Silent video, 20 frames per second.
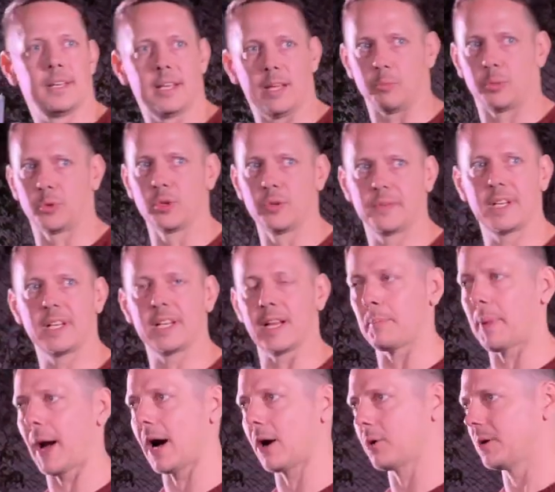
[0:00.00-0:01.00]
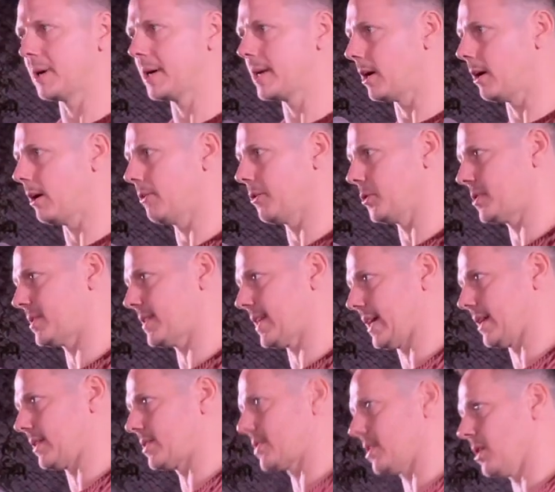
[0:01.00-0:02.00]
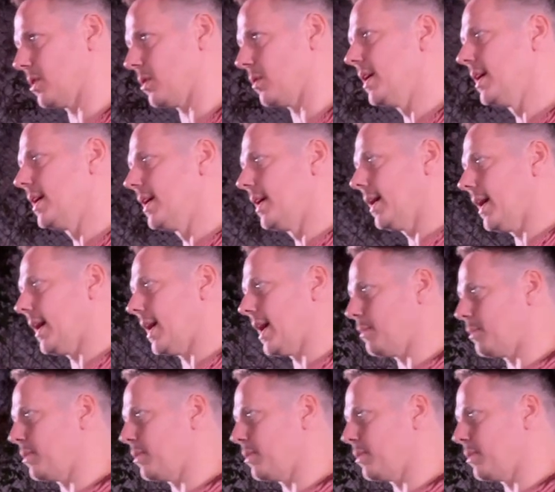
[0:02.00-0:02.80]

improving, empowering, all those things. So uh,